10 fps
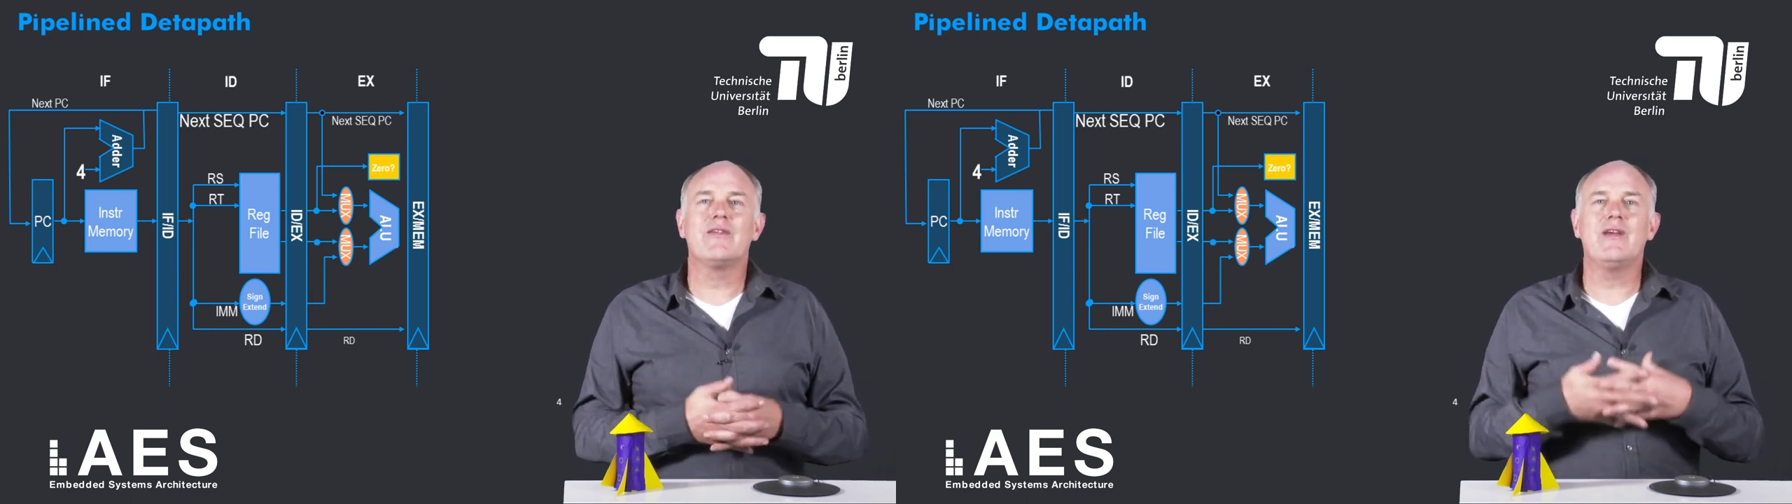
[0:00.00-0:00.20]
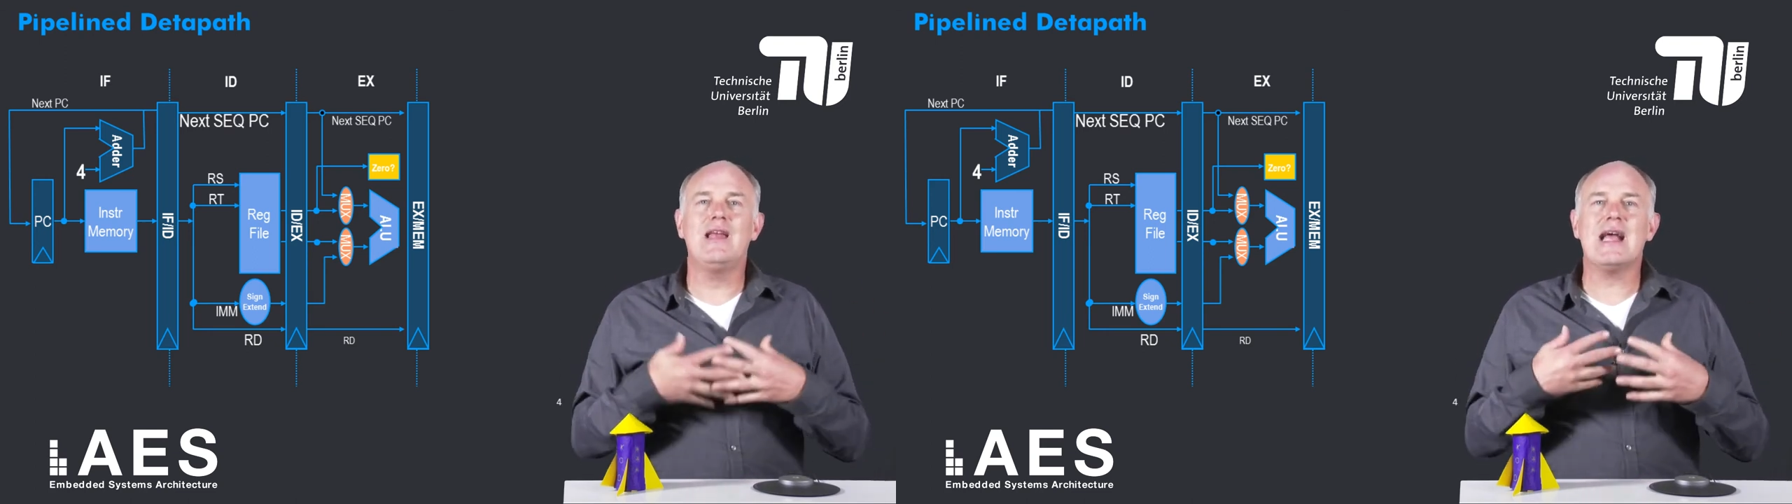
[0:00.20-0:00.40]

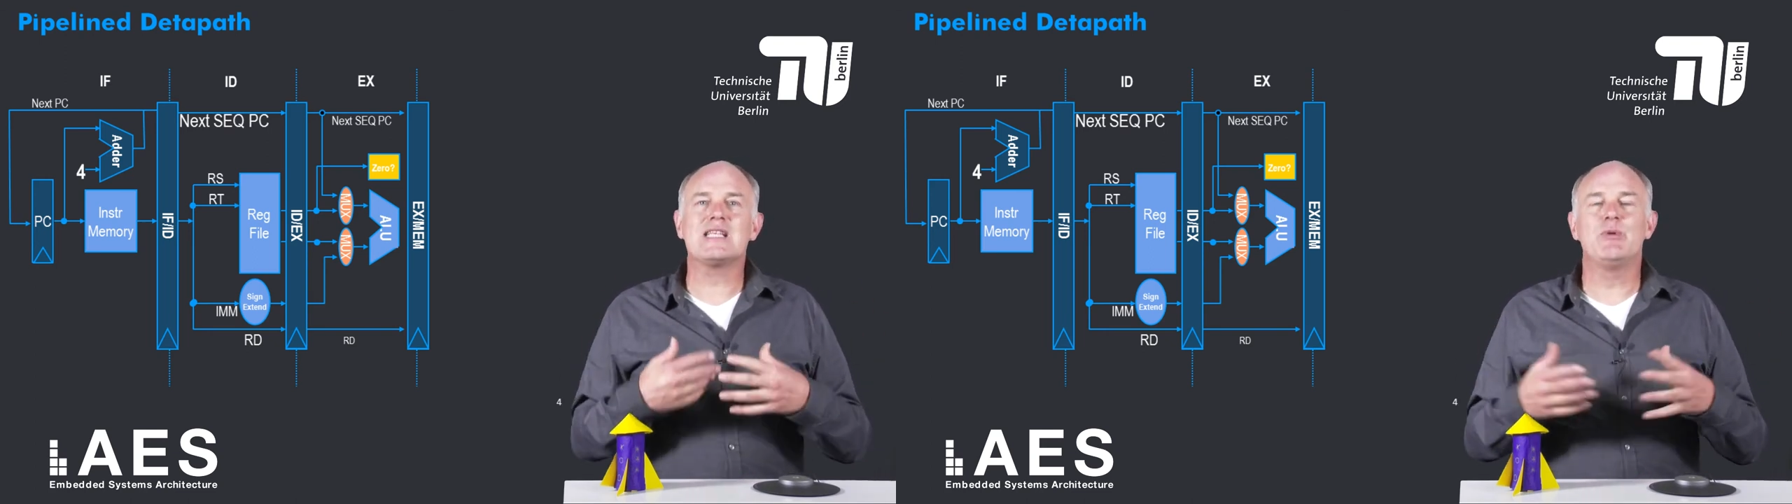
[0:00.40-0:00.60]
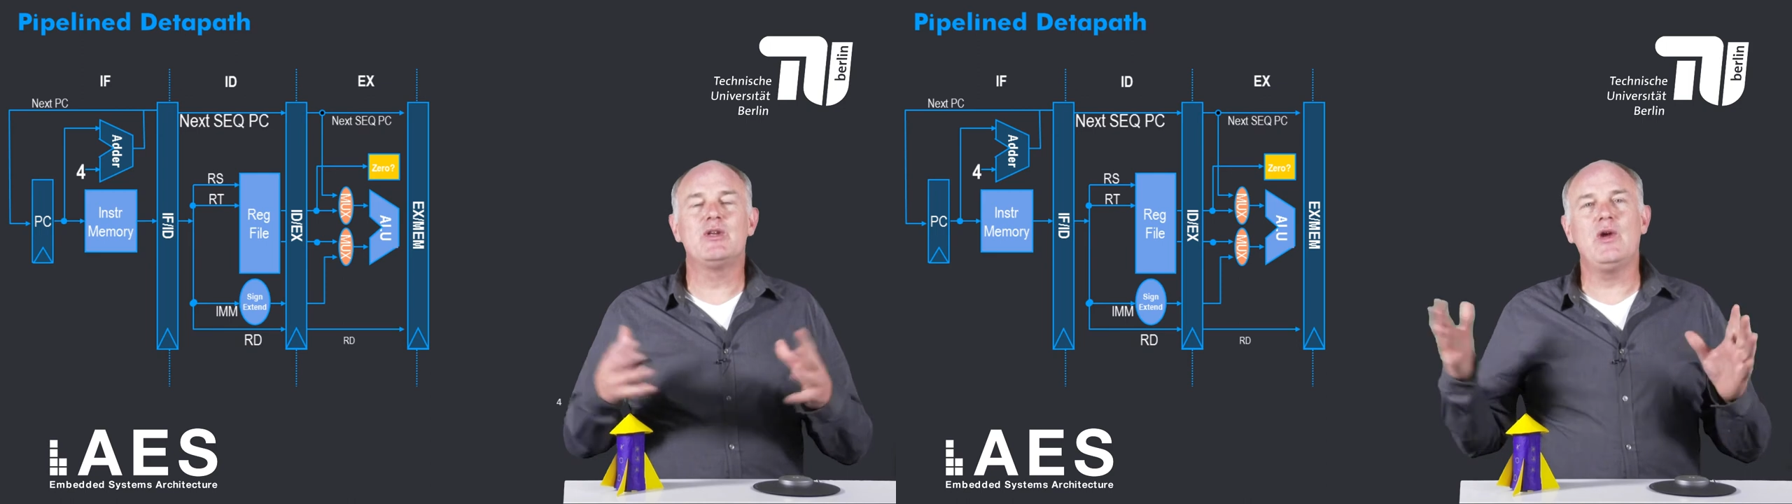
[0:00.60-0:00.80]

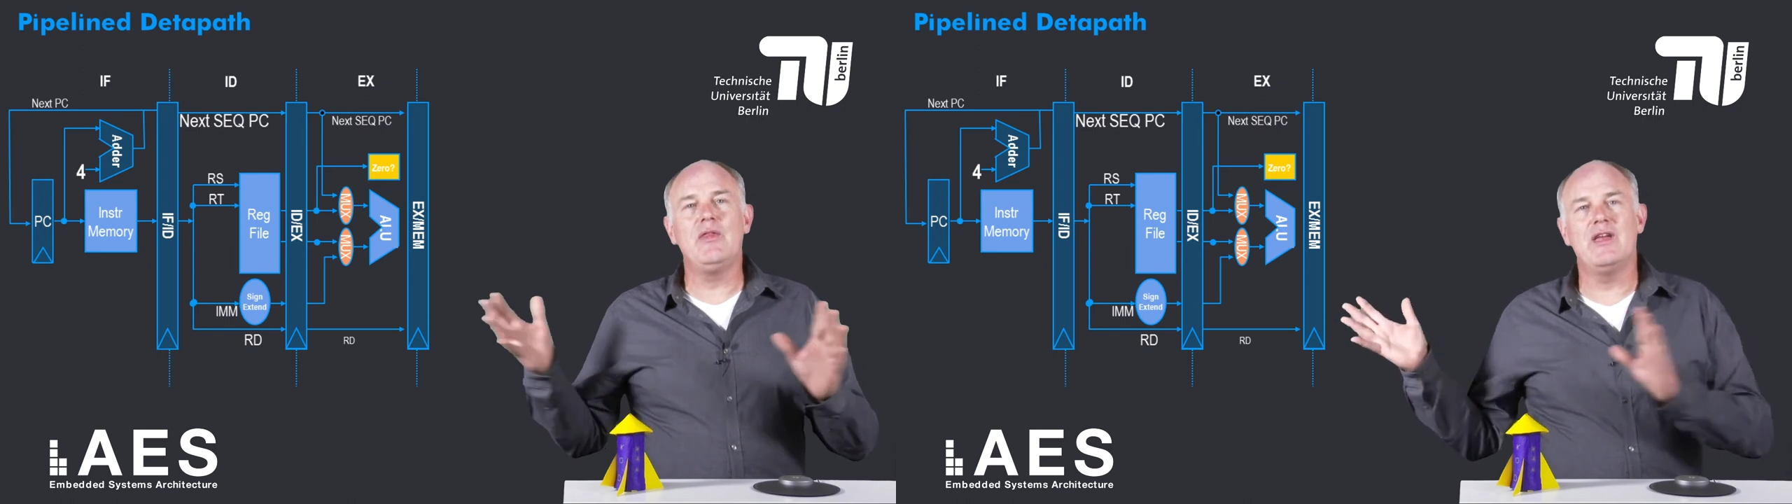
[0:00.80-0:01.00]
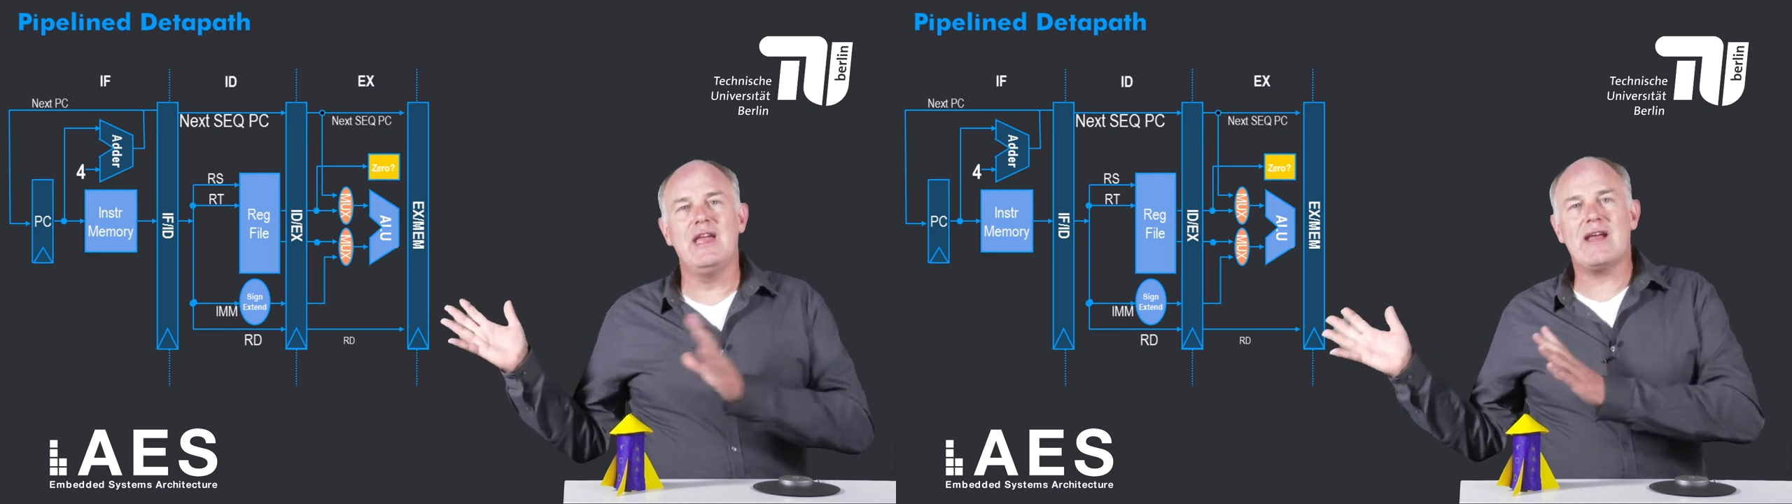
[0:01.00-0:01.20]
selects between the